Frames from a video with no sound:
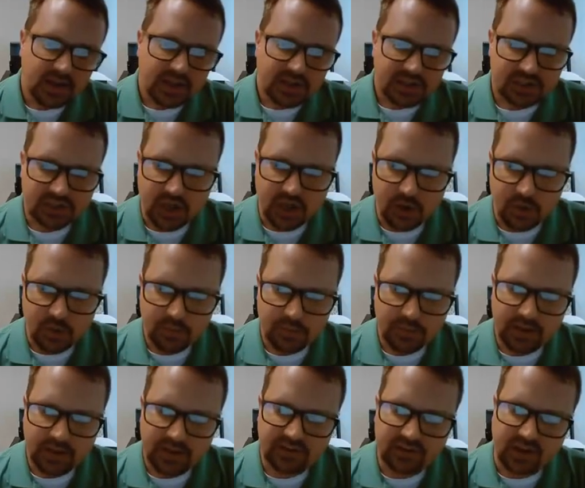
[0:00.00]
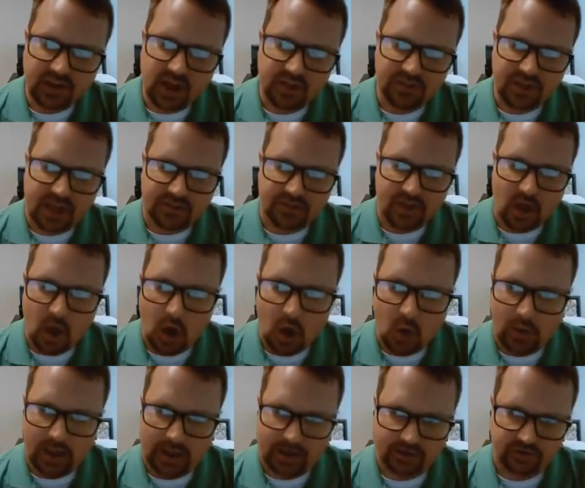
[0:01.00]
So it's not like the
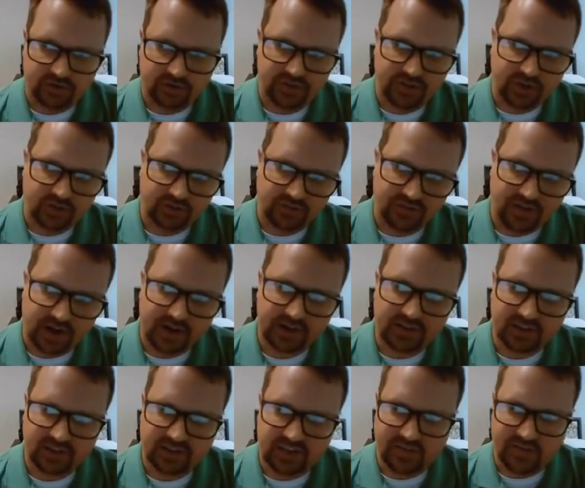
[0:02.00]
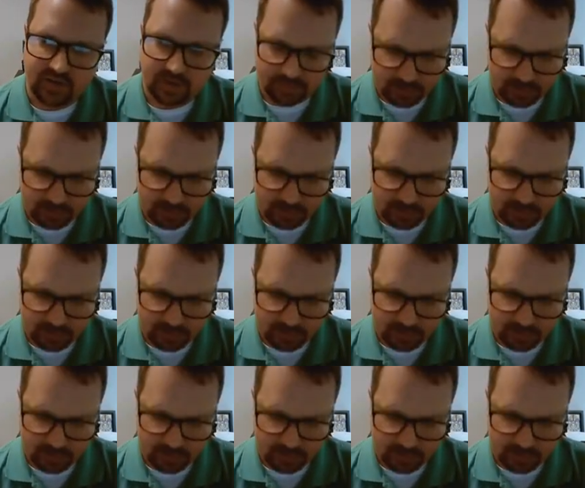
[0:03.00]
whole antigen, there's a very specific